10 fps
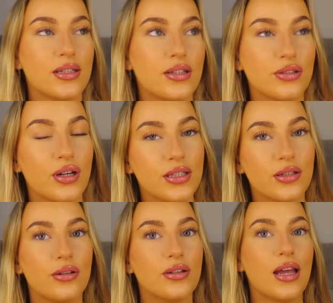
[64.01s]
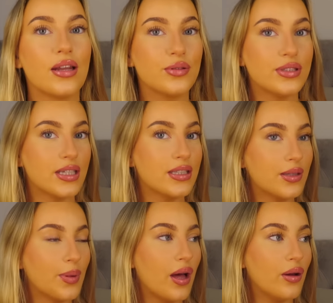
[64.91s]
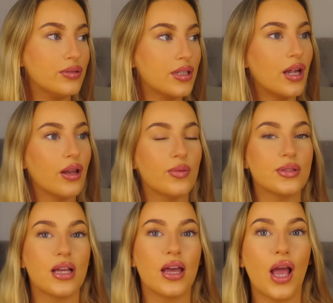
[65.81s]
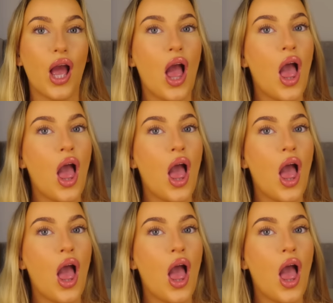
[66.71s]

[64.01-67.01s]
and I tried it on and it was £60, and I was like,